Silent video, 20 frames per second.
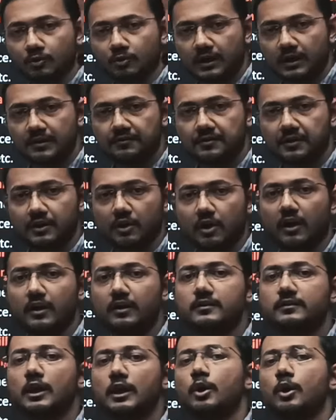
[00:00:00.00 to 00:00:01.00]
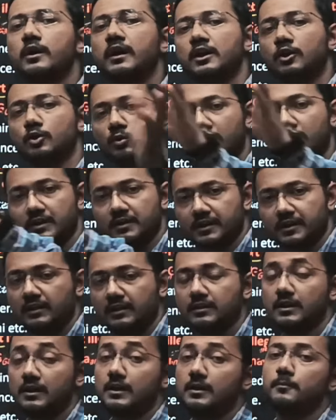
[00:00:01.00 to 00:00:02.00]
country hoy, teok hetu
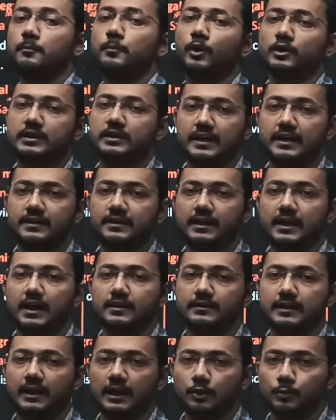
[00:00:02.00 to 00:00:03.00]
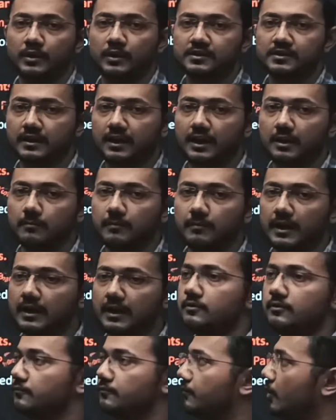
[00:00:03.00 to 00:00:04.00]
country pathai diya. That was the
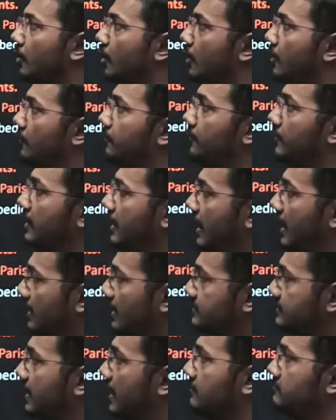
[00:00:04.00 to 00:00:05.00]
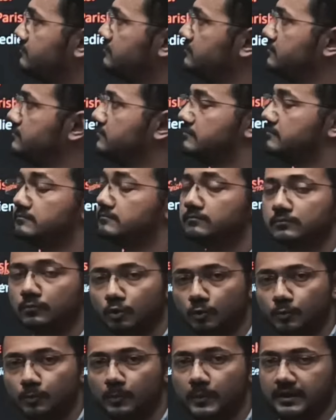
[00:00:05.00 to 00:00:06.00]
demand of Assam
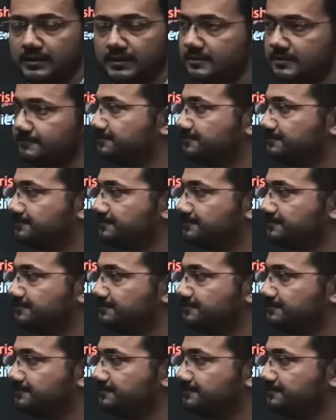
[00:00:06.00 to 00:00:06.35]
movement.